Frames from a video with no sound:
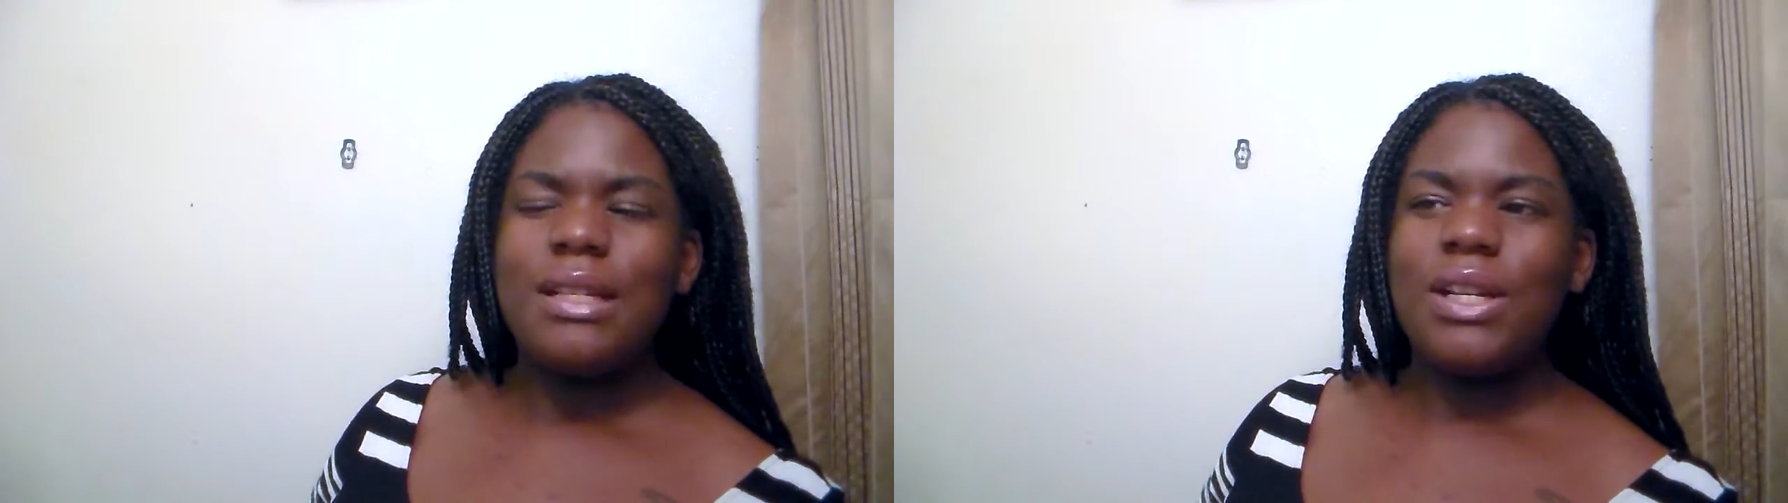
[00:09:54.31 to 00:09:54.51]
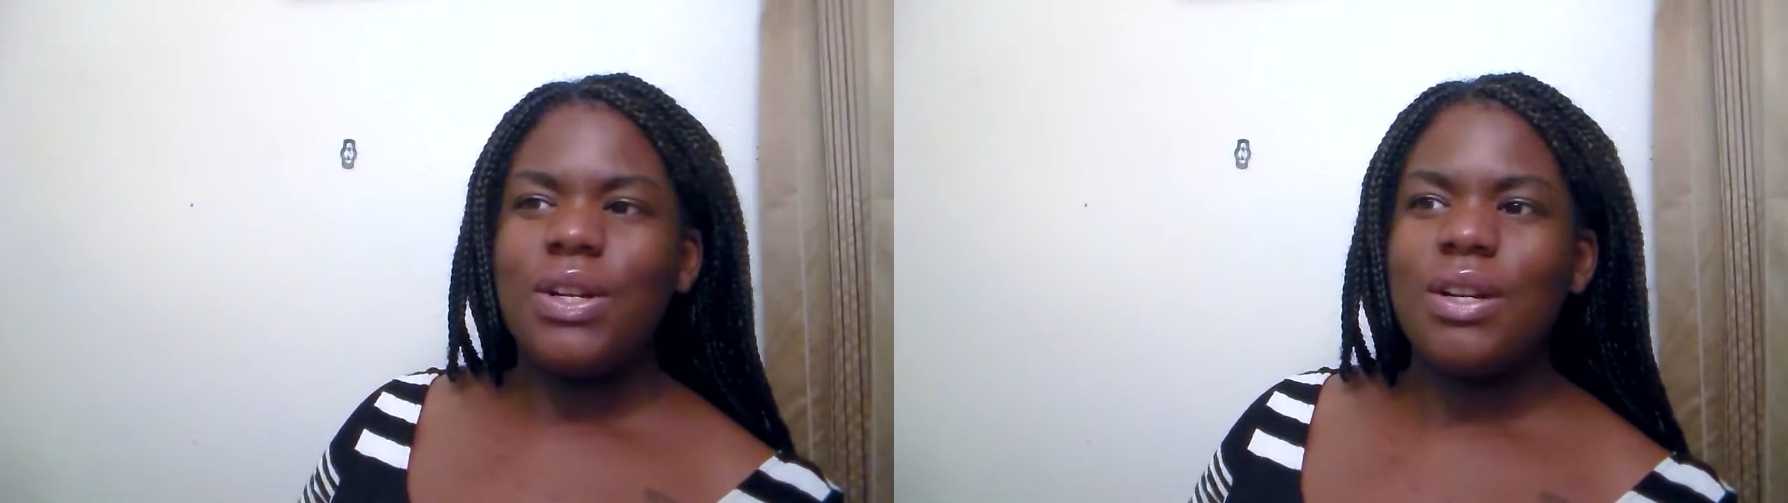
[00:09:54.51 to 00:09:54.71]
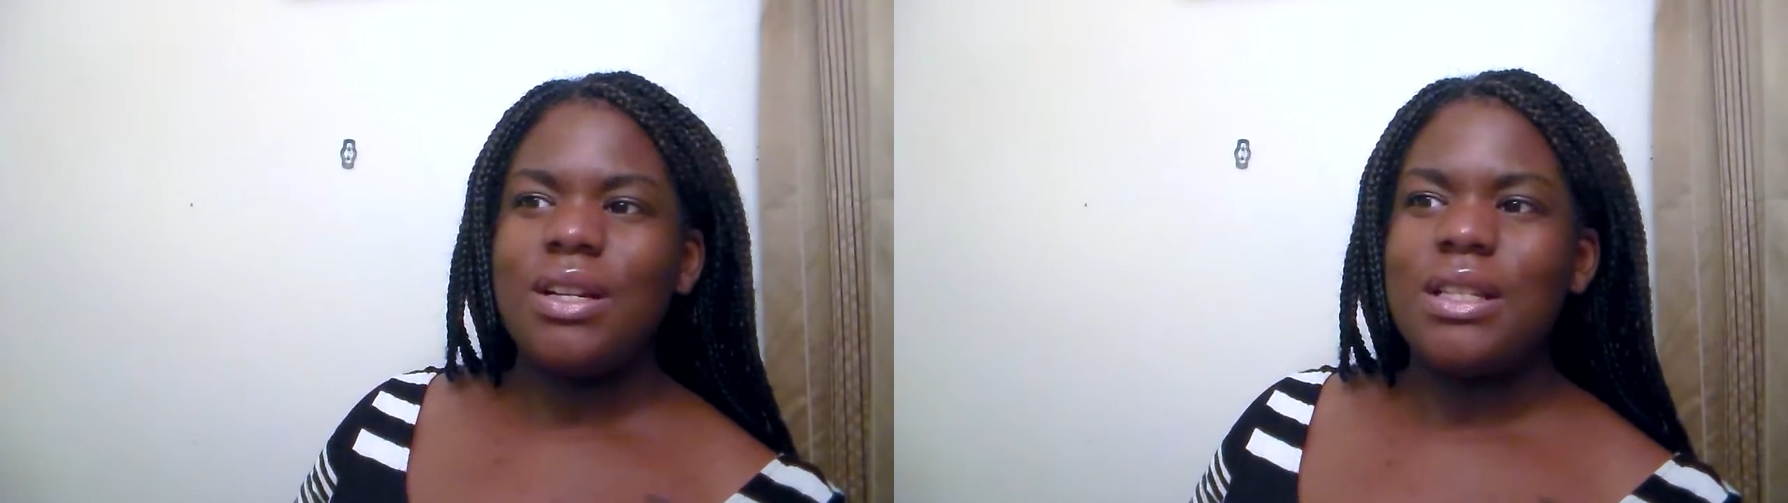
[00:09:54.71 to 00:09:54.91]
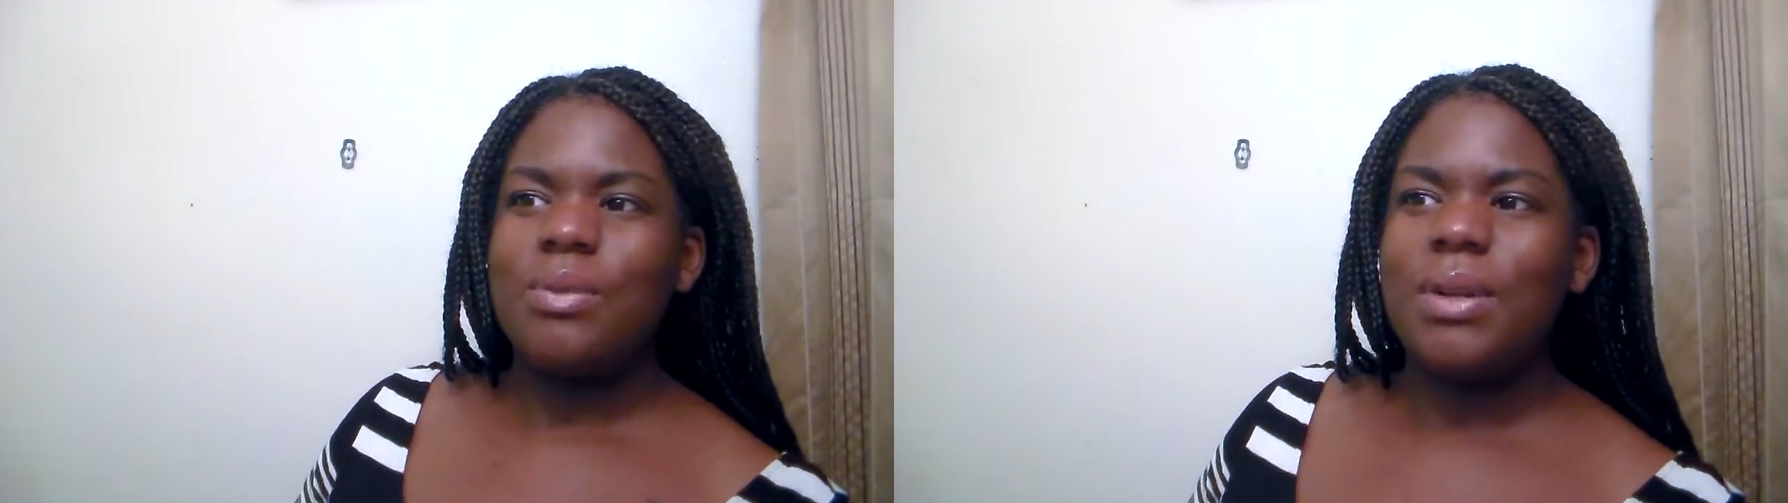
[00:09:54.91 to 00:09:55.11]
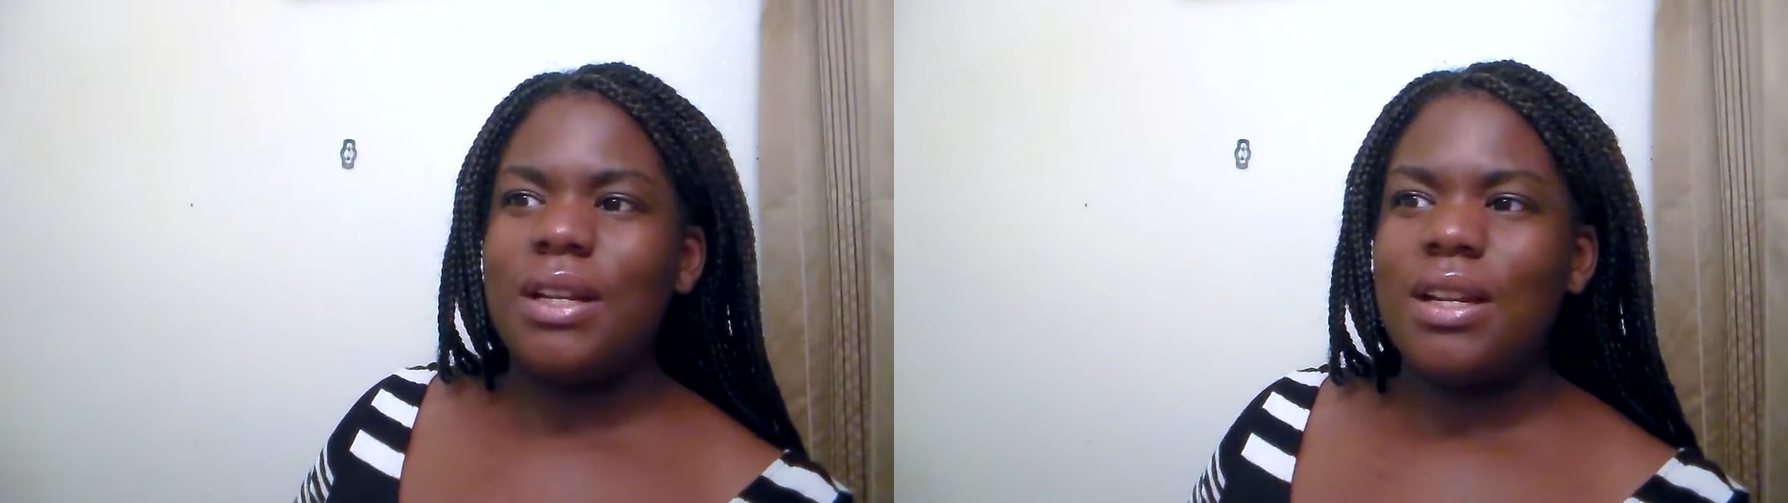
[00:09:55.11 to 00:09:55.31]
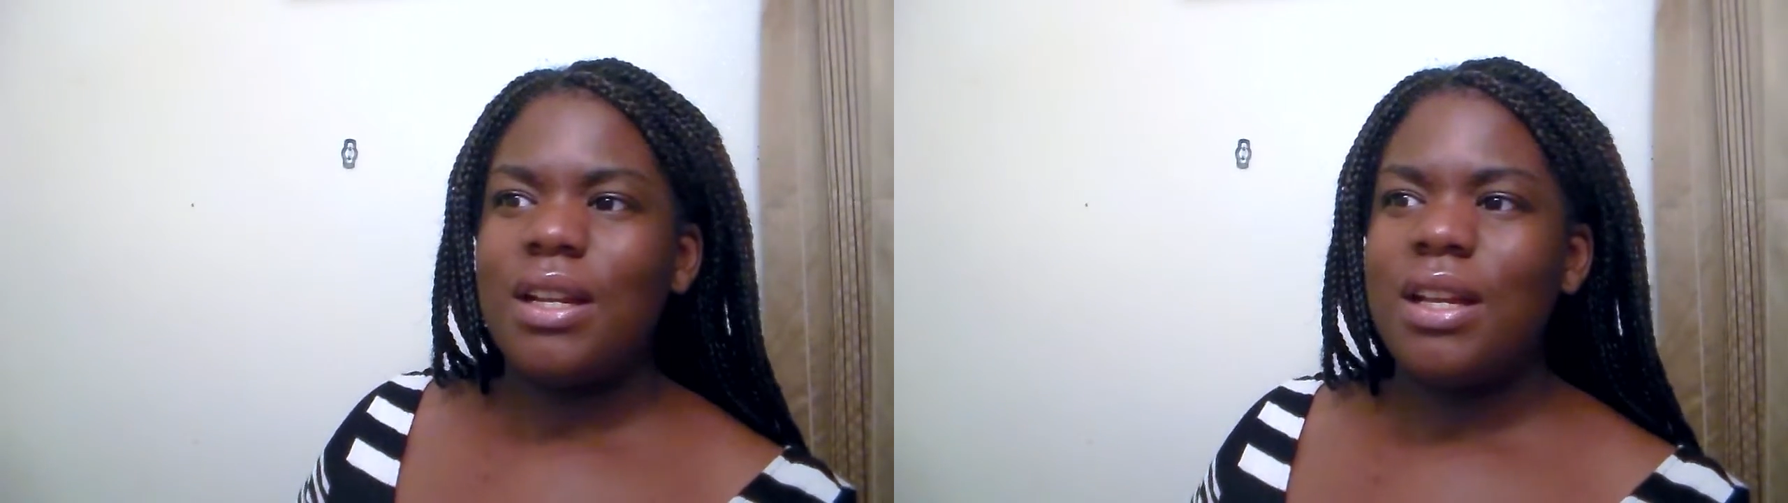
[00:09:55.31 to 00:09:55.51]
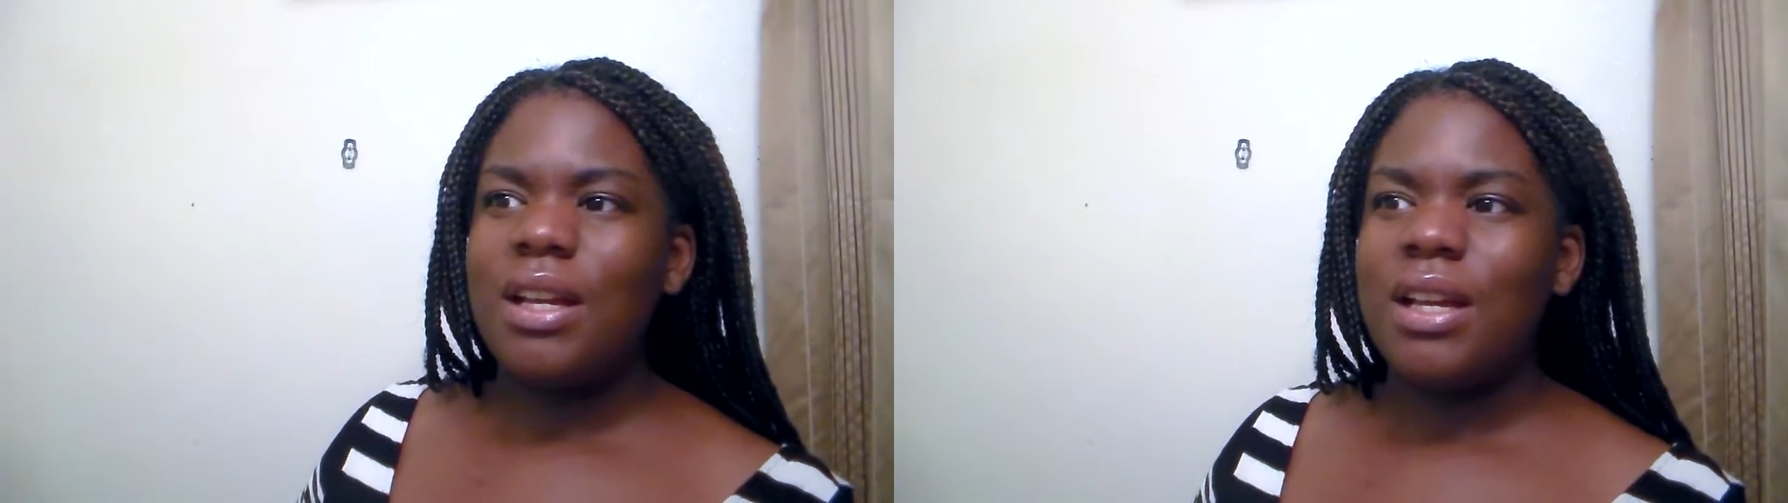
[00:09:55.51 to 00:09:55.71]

Dinner is when